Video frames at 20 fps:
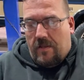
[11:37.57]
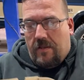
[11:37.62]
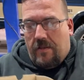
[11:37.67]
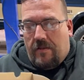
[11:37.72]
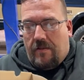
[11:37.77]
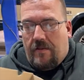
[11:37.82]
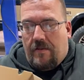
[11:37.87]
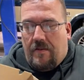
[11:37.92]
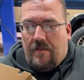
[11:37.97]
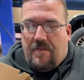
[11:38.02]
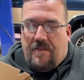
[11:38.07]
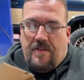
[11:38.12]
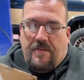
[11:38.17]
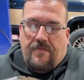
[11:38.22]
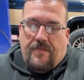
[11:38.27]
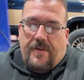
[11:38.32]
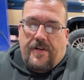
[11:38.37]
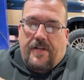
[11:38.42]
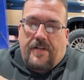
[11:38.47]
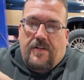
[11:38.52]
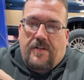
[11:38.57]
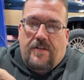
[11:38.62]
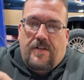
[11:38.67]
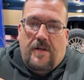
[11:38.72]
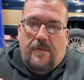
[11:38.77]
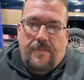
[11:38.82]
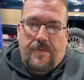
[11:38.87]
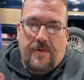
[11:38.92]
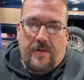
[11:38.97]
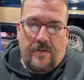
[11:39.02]
Let's see if I can
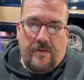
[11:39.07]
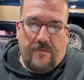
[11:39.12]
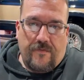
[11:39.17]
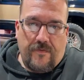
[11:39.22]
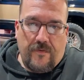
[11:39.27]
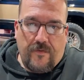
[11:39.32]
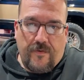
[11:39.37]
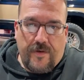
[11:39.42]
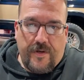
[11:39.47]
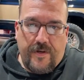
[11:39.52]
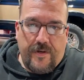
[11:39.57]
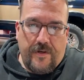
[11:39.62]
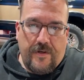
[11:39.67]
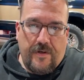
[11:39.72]
dump it on the floor here.